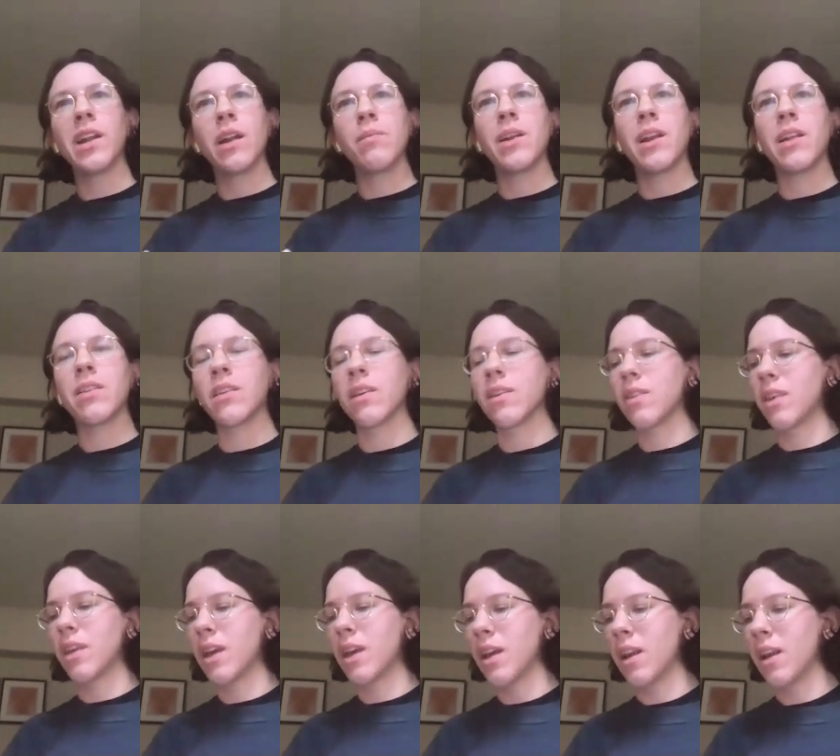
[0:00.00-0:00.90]
I mean, I think
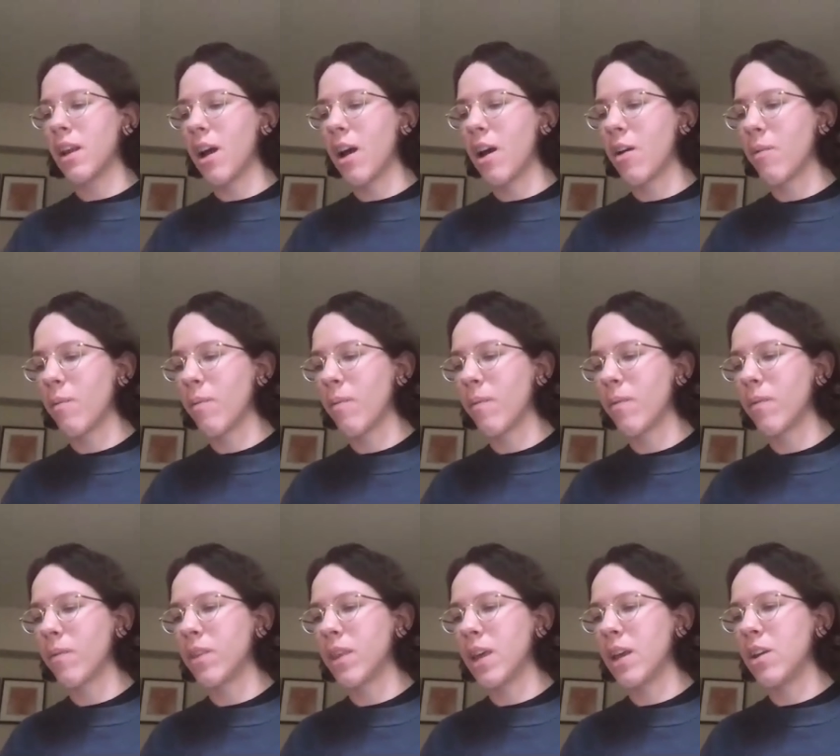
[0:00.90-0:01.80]
that
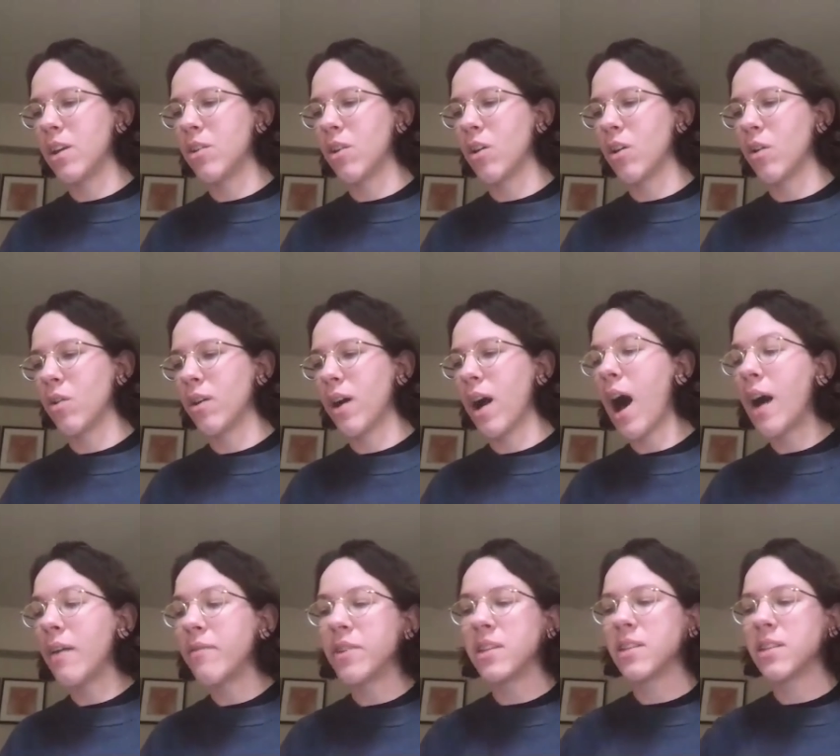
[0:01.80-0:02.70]

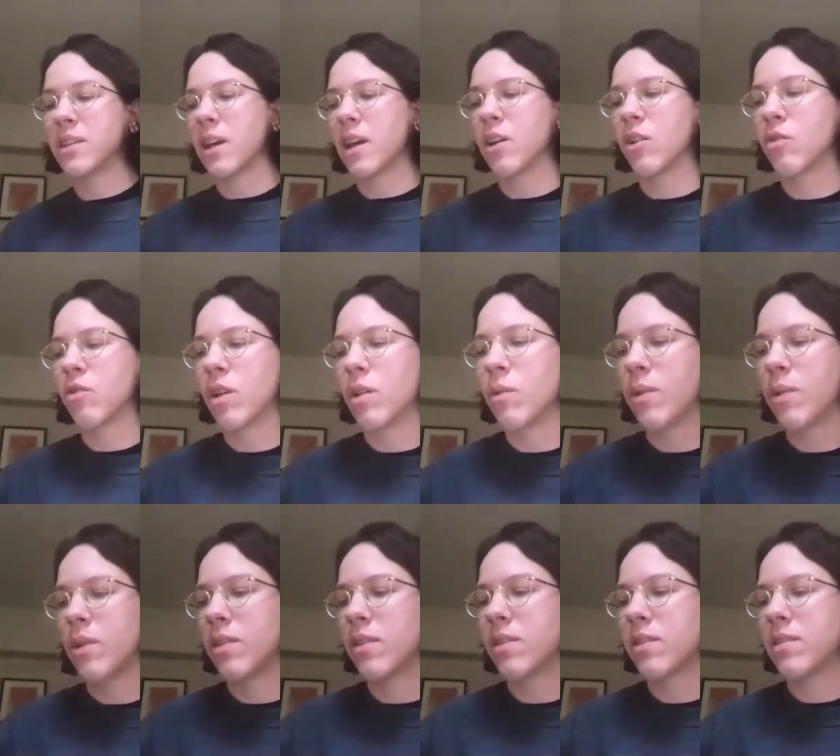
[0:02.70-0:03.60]
obviously I agree
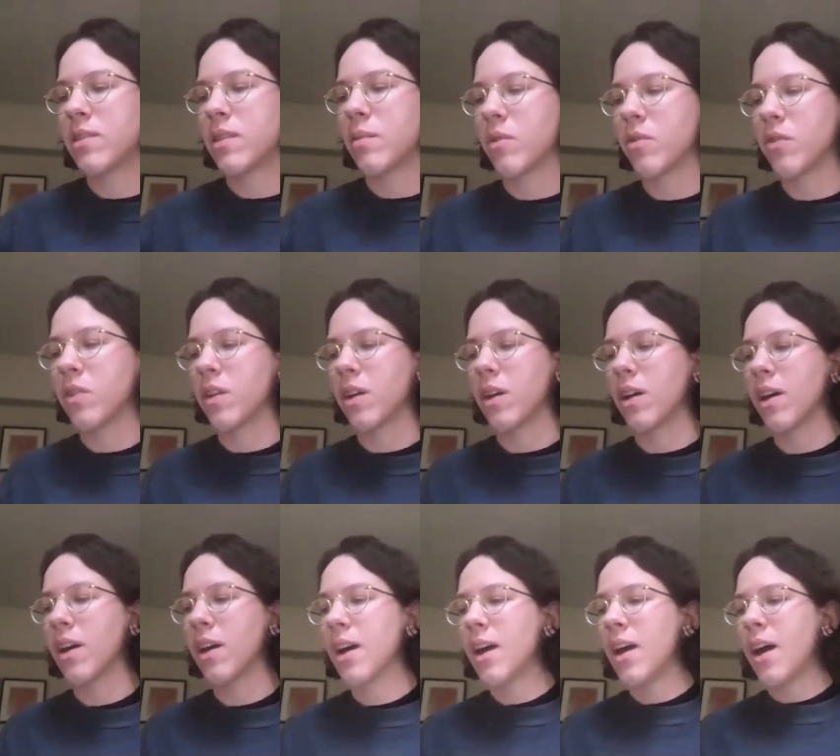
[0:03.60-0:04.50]
with some of the
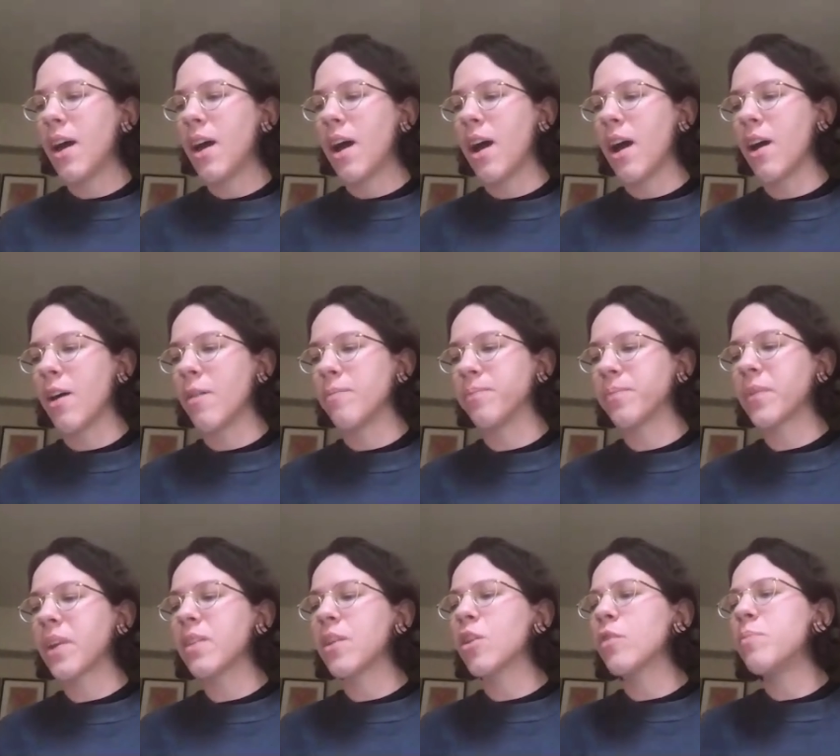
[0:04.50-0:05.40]

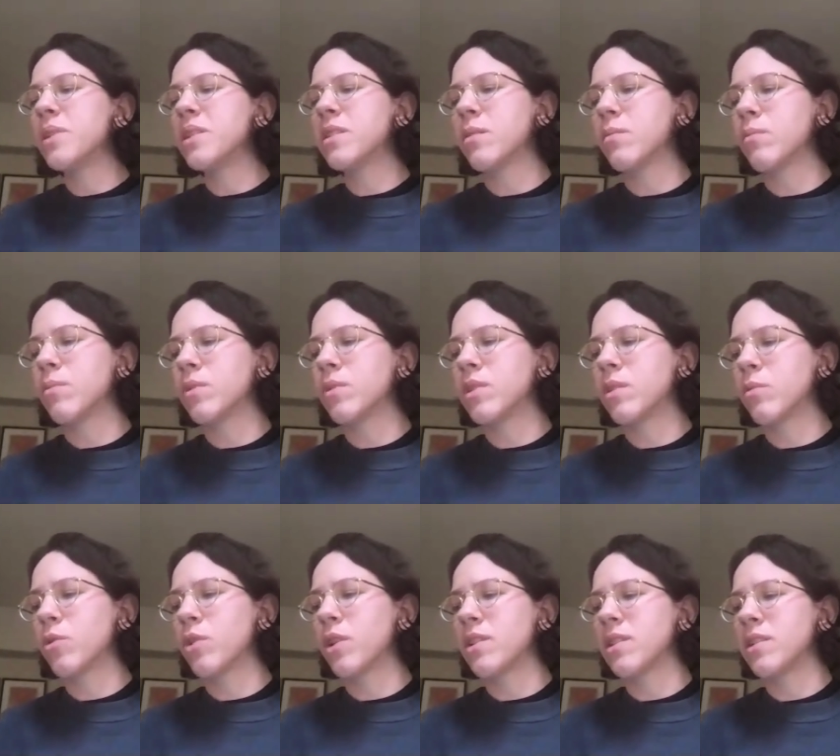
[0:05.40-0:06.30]
there have been some
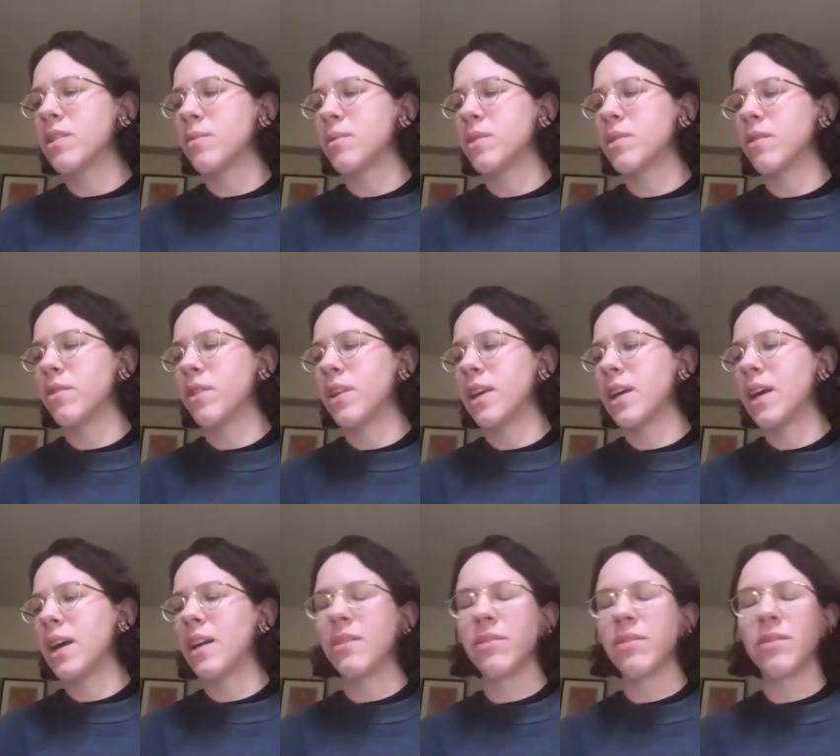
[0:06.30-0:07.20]
criticisms of like
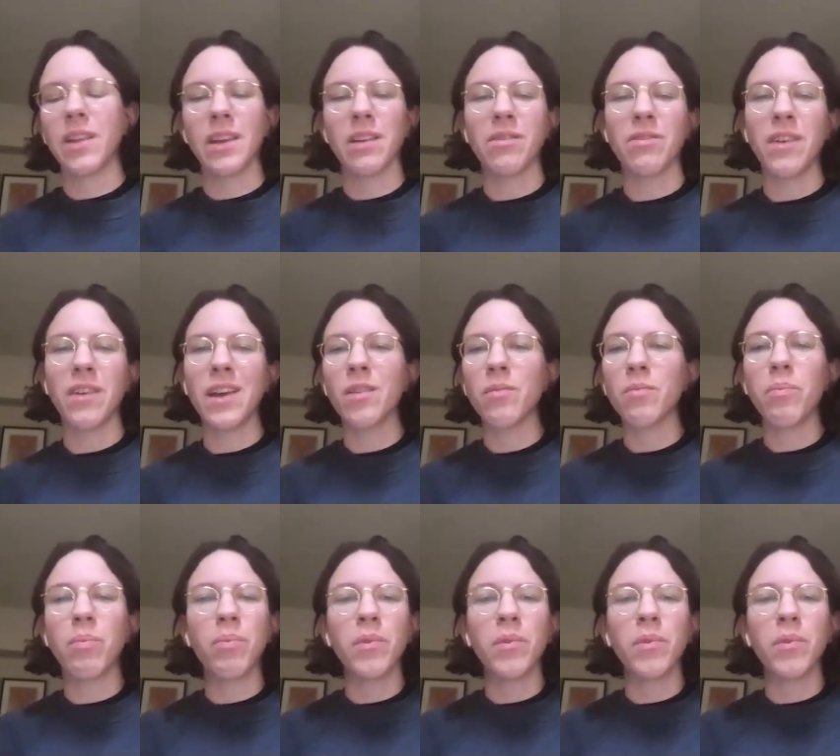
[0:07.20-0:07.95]
kind of like vague